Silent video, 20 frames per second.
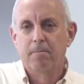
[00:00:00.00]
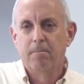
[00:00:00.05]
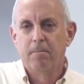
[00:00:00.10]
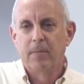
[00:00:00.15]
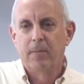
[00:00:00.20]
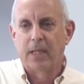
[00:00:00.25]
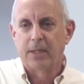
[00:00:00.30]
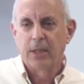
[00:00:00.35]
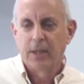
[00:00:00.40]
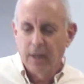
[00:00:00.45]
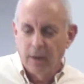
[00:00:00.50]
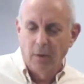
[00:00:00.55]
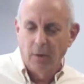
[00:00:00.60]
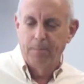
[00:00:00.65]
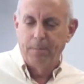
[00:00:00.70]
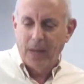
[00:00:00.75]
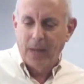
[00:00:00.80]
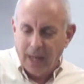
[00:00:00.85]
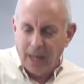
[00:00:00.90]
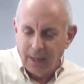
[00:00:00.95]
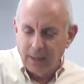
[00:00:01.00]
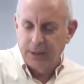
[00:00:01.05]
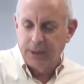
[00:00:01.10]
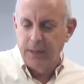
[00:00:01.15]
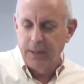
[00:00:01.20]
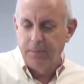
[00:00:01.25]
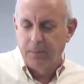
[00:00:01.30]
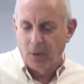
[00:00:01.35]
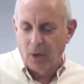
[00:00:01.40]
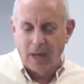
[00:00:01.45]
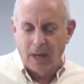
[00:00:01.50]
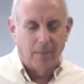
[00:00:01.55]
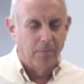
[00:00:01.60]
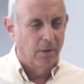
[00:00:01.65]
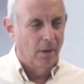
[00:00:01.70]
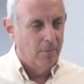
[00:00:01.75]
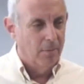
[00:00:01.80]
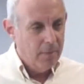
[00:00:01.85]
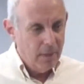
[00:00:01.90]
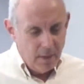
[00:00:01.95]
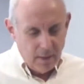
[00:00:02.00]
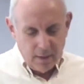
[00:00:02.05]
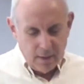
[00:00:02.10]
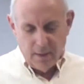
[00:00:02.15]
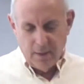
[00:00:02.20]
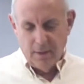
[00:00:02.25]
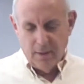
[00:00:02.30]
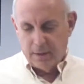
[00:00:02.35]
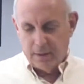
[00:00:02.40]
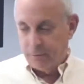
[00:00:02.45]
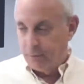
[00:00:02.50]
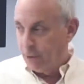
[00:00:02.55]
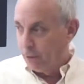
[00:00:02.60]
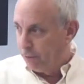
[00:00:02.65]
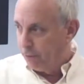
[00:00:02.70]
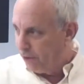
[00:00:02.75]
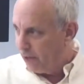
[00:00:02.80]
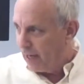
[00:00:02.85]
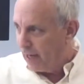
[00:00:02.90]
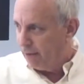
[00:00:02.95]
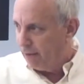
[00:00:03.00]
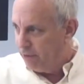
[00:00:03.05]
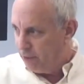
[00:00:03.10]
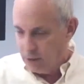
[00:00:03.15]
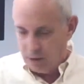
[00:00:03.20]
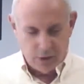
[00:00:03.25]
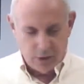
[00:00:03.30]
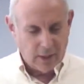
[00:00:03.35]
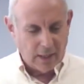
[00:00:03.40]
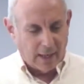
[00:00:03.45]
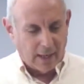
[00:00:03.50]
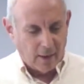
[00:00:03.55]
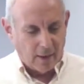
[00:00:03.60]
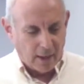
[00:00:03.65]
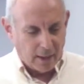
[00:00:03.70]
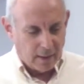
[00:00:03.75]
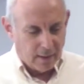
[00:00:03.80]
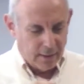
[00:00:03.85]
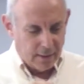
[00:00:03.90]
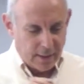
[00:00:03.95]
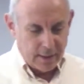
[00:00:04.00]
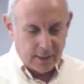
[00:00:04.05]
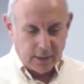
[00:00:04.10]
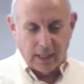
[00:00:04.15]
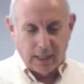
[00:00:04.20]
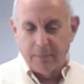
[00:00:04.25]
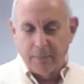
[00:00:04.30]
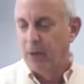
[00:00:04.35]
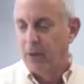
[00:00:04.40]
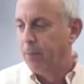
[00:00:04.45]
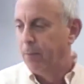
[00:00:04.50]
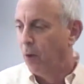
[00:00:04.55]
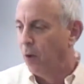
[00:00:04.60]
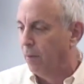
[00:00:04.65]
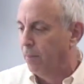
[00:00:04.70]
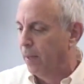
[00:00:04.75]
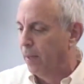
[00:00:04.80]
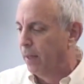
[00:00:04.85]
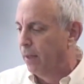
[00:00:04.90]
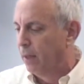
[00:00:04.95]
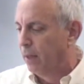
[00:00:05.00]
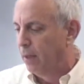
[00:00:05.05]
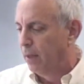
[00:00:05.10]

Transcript: That's another policy problem that for 5 years, Larry, this Labor Department,